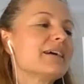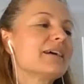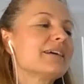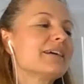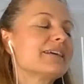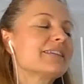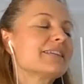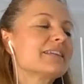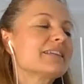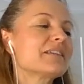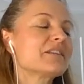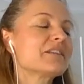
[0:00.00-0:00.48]

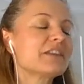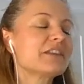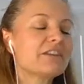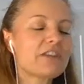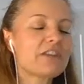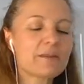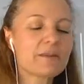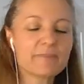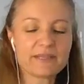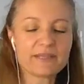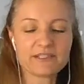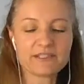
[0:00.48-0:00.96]
the
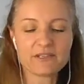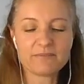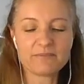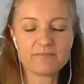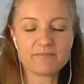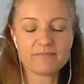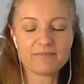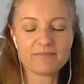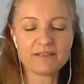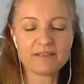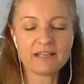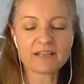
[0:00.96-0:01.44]
theory bit,
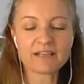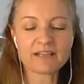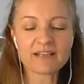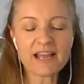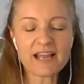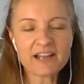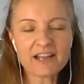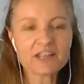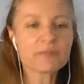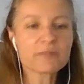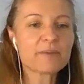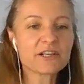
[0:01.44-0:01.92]
like
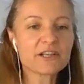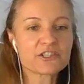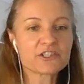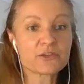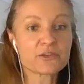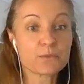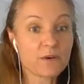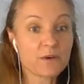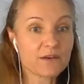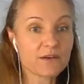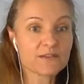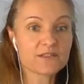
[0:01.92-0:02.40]
acupuncture
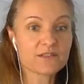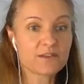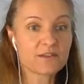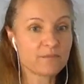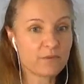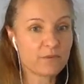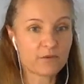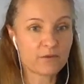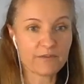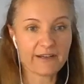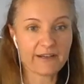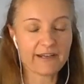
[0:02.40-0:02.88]
works on
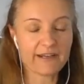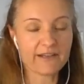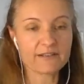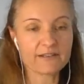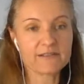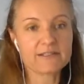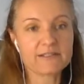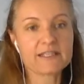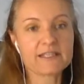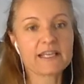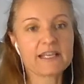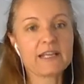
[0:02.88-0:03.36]

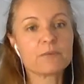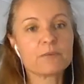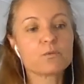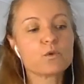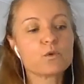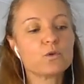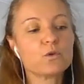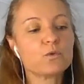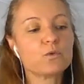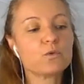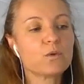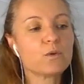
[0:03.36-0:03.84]
meridians. It
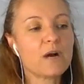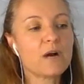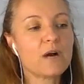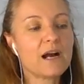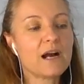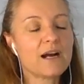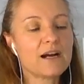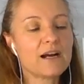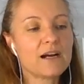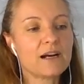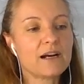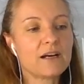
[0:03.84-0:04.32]
will
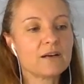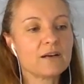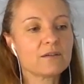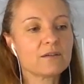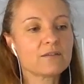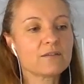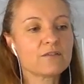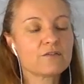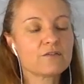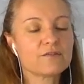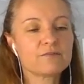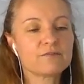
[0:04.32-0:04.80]

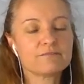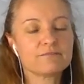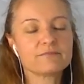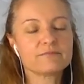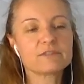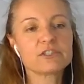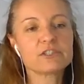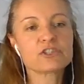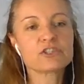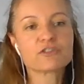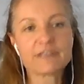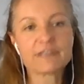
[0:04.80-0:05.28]

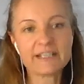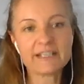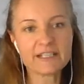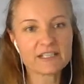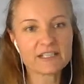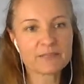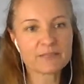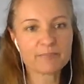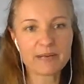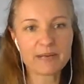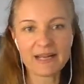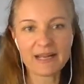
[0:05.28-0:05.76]
treat
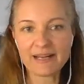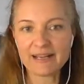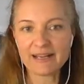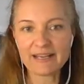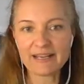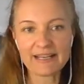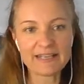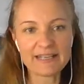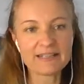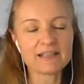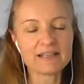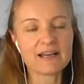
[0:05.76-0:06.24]

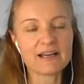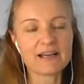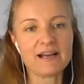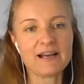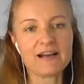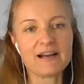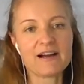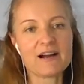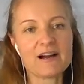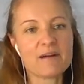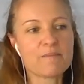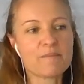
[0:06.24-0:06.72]
pain,
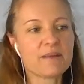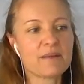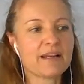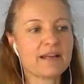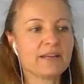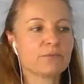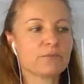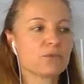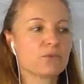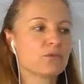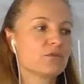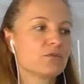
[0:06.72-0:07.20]

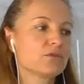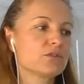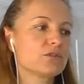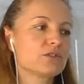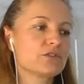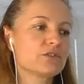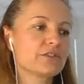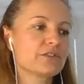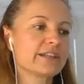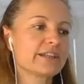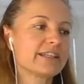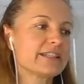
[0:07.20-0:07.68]
it will
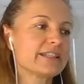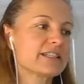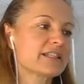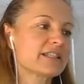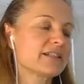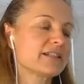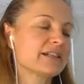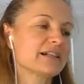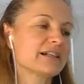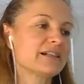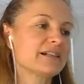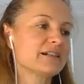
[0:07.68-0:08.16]
treat
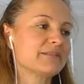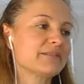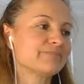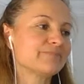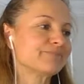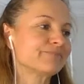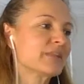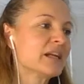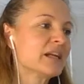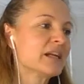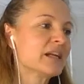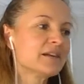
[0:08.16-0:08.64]

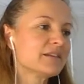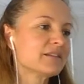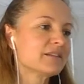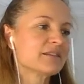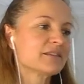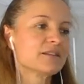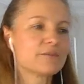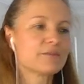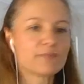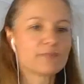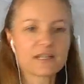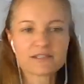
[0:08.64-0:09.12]

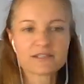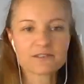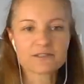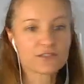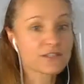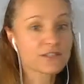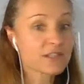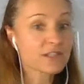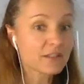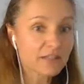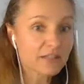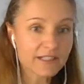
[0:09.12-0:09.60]
the
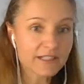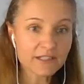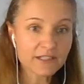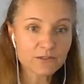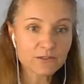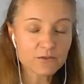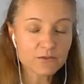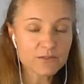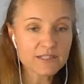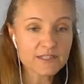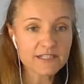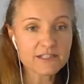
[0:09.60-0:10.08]

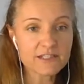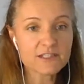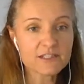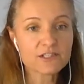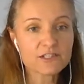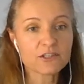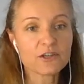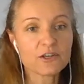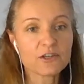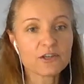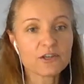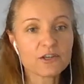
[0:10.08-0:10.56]
musculoskeletal
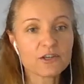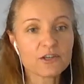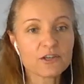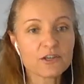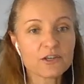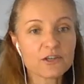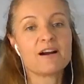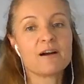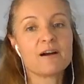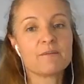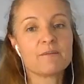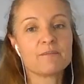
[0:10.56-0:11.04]
system
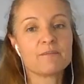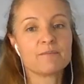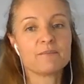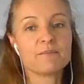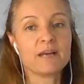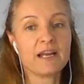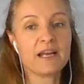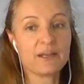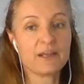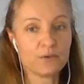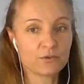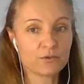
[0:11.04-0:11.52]

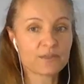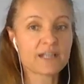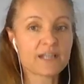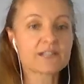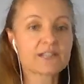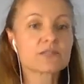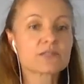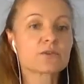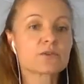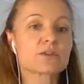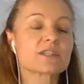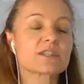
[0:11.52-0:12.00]
and all that
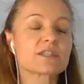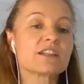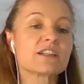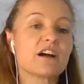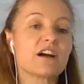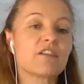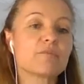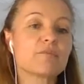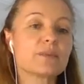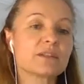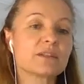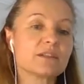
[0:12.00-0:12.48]
sort of
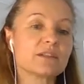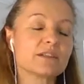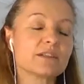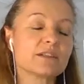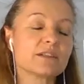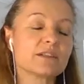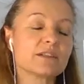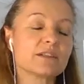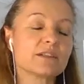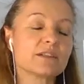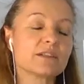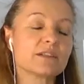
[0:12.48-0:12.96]
stuff. But the
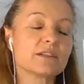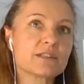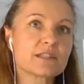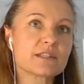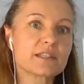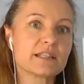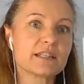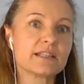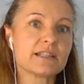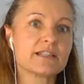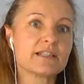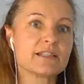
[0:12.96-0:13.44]
difference
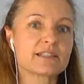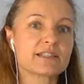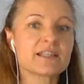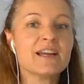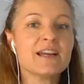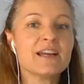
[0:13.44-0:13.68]
is,